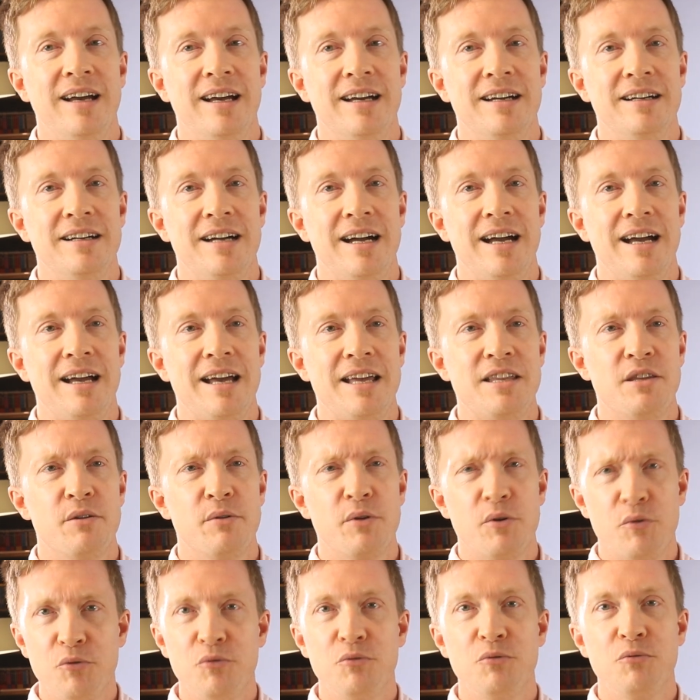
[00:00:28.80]
uh, and do
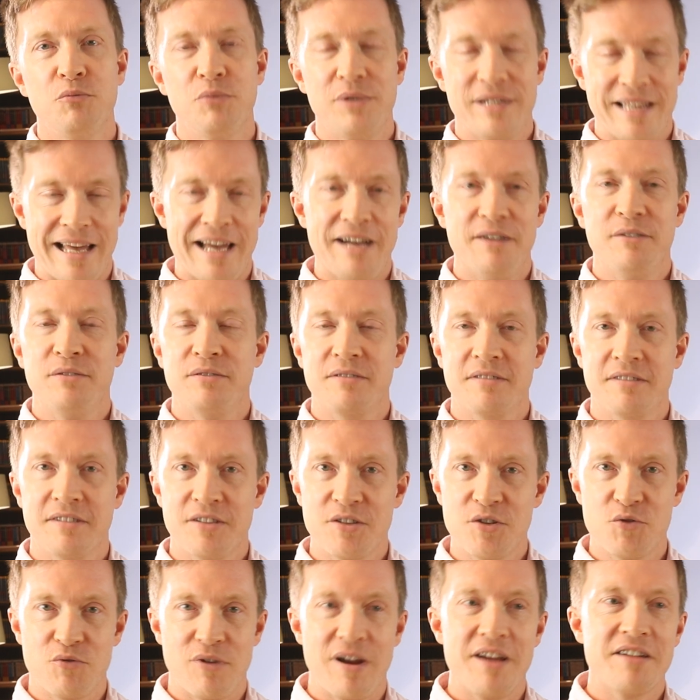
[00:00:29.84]
it all without the
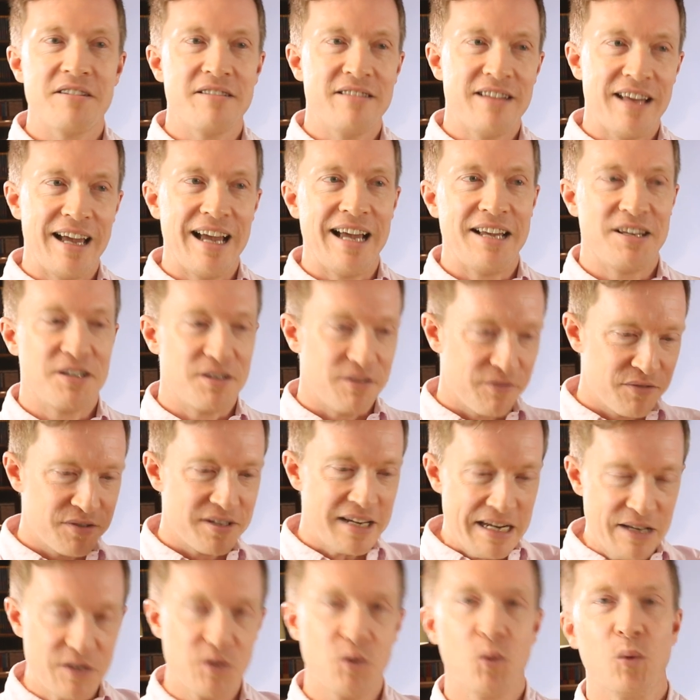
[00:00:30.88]
stress and the hassle of
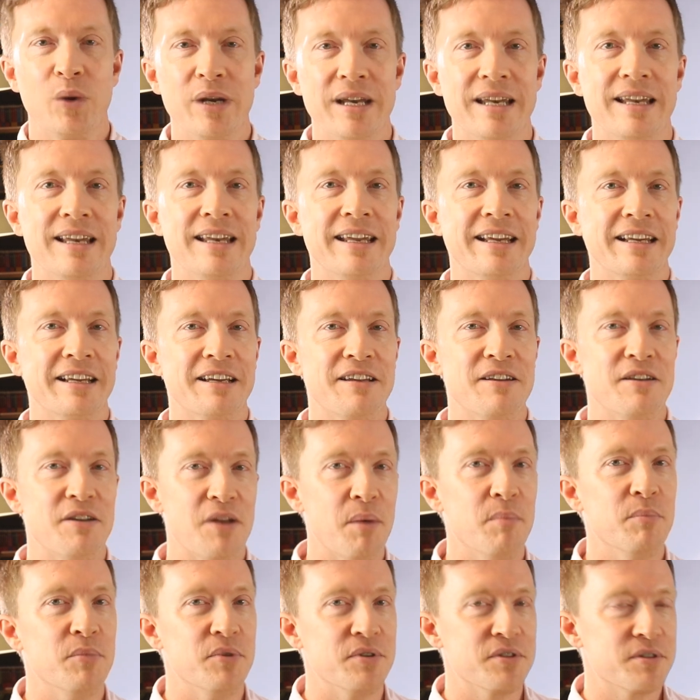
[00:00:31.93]
seeing dwindling
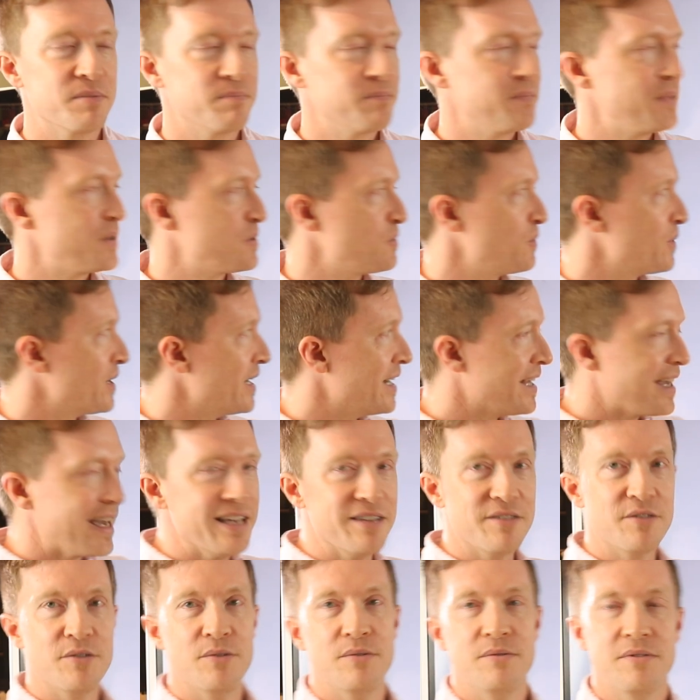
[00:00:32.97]
numbers. That's what we're going to get
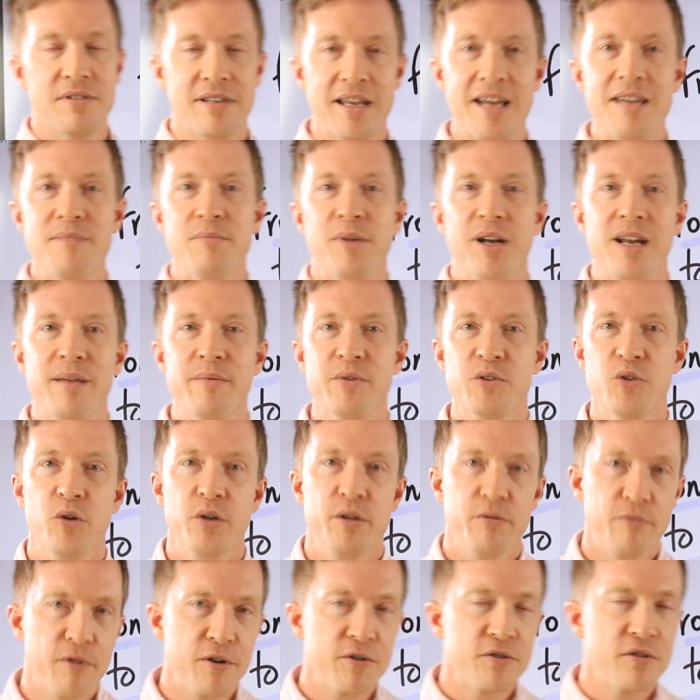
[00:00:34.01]
into today. My name is
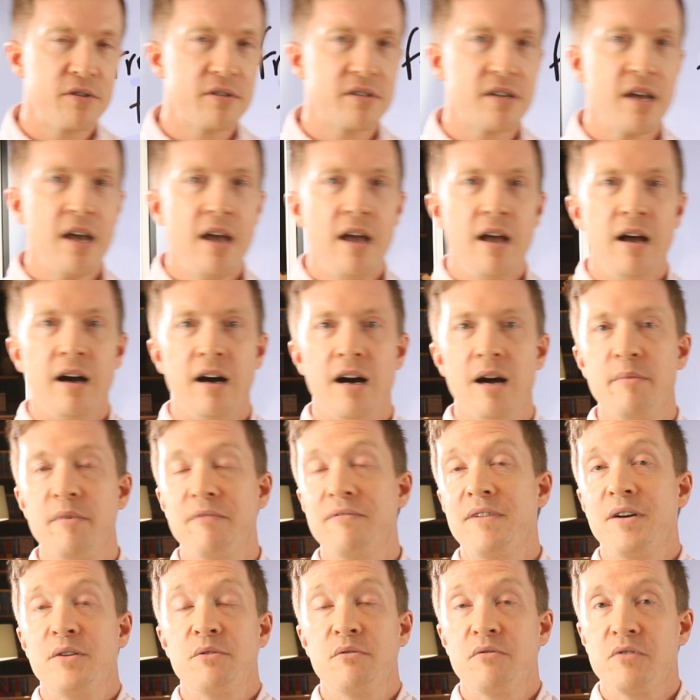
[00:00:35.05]
Olly Richards. I'm the
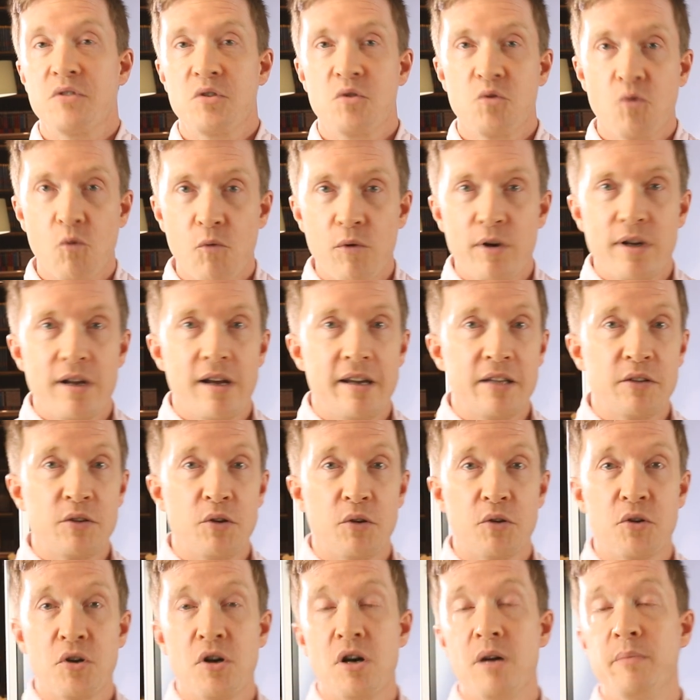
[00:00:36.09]
founder of
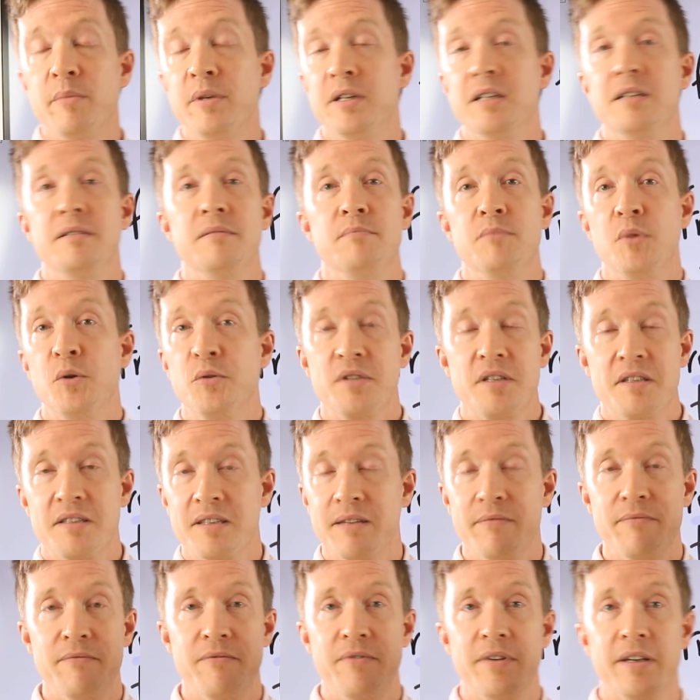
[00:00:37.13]
StoryLearning.com, a multi
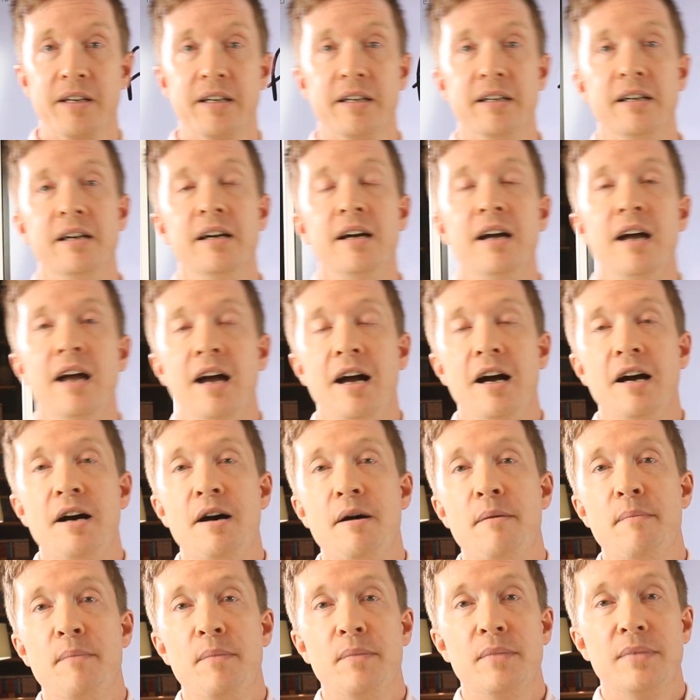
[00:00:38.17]
seven figure
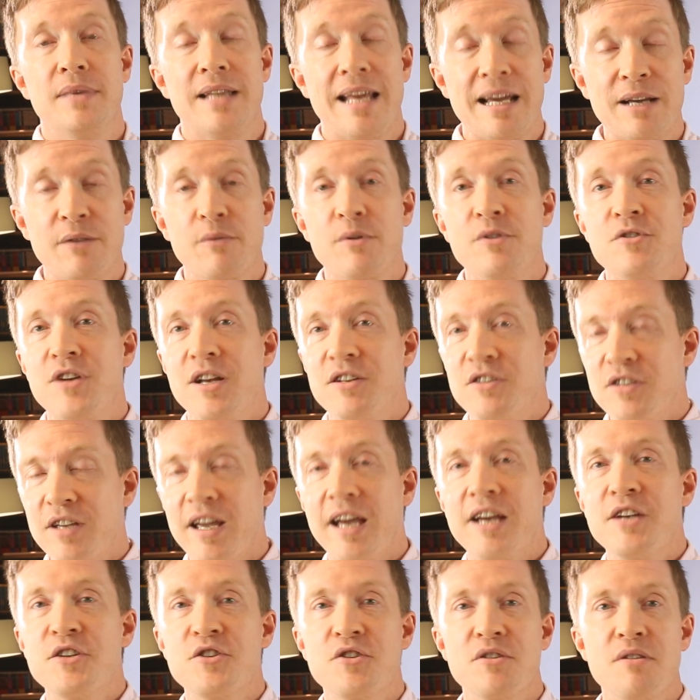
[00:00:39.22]
um, language
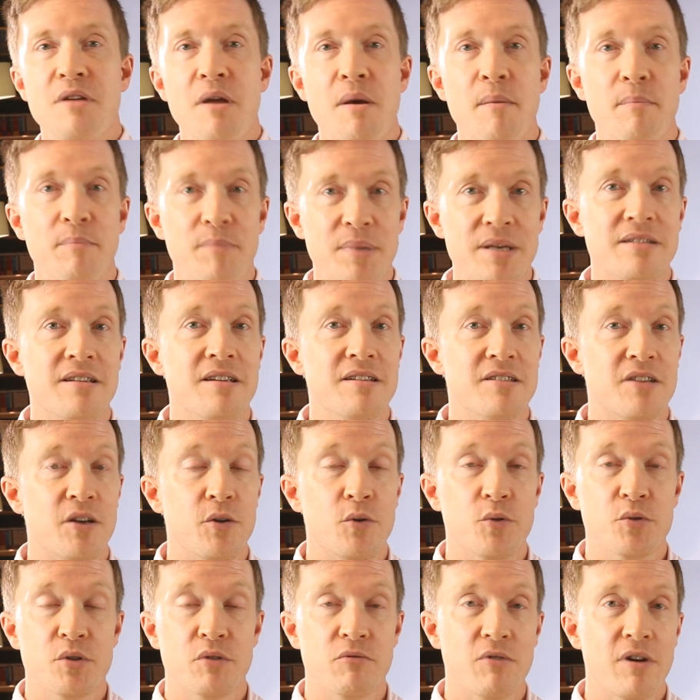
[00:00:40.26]
education business. I
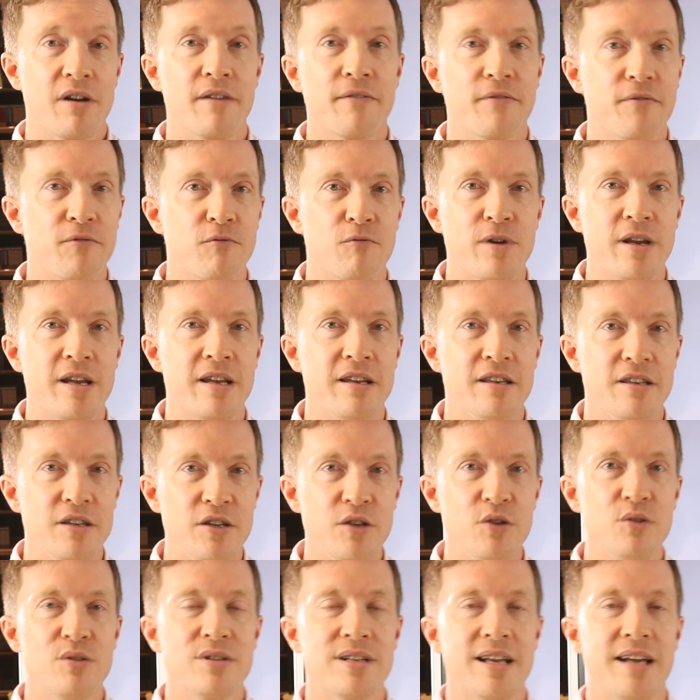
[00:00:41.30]
also write a free
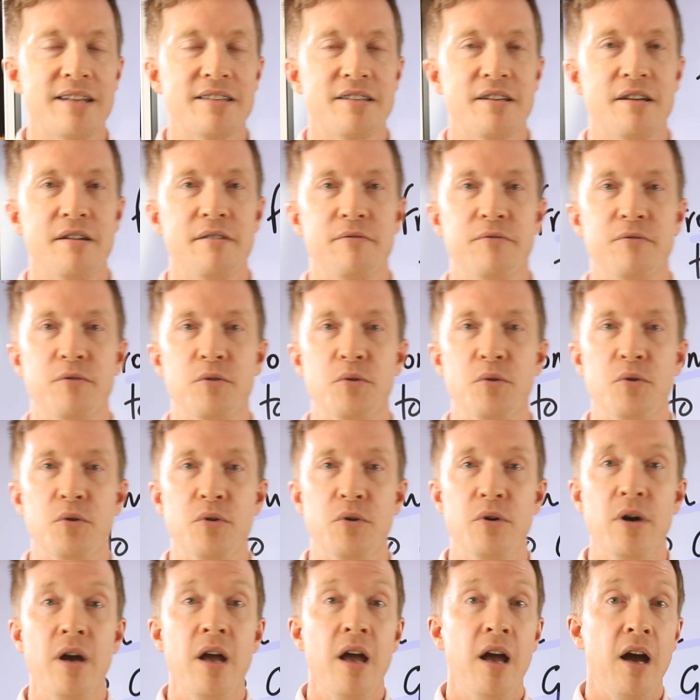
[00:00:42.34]
newsletter
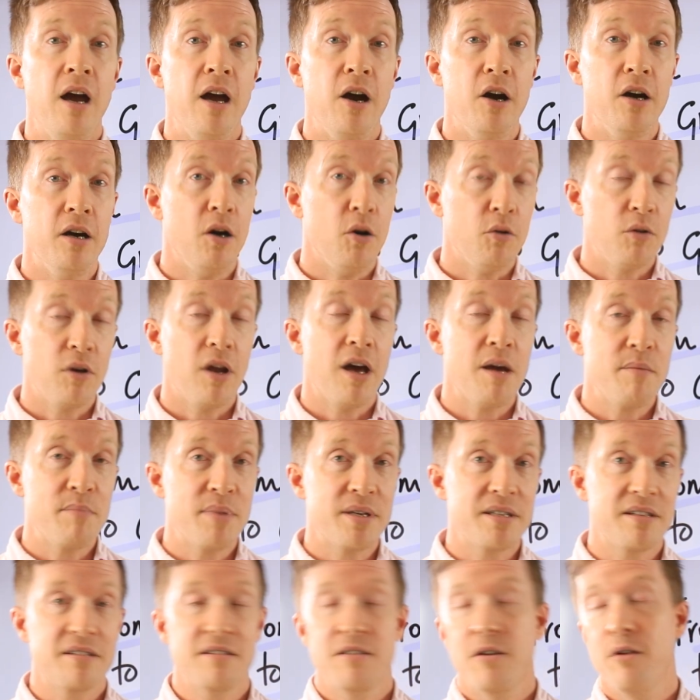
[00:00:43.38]
for uh, online
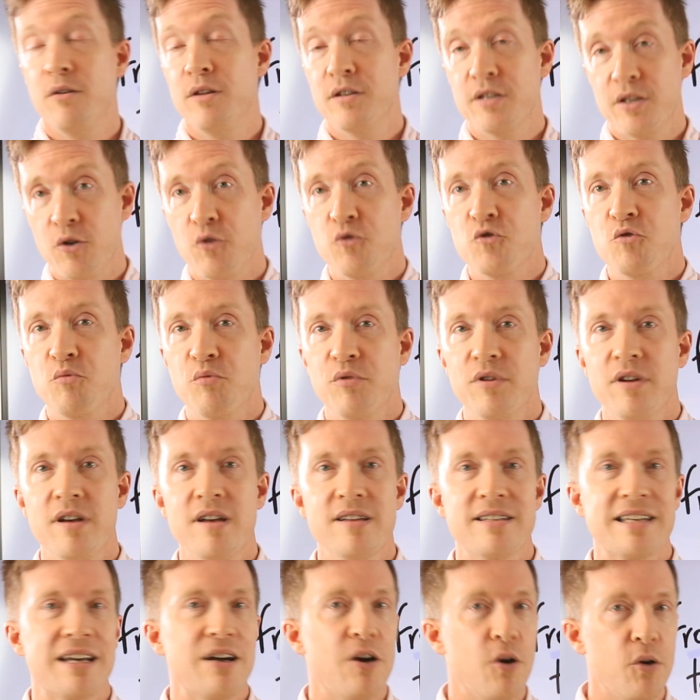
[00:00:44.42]
business owners and
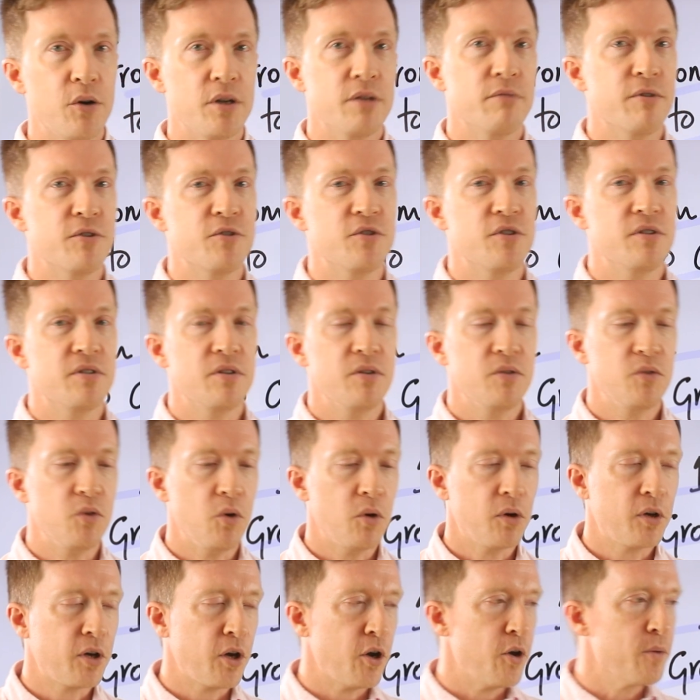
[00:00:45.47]
entrepreneurs at
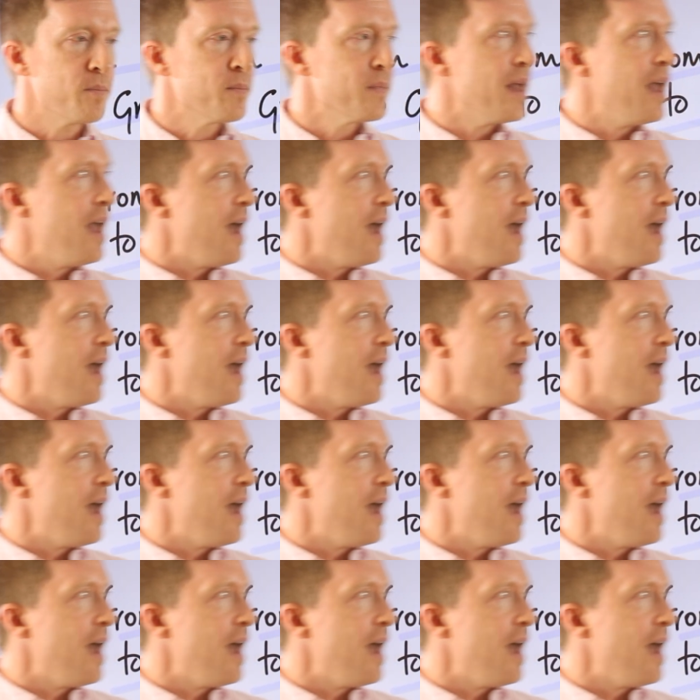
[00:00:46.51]
ollyrichards.co.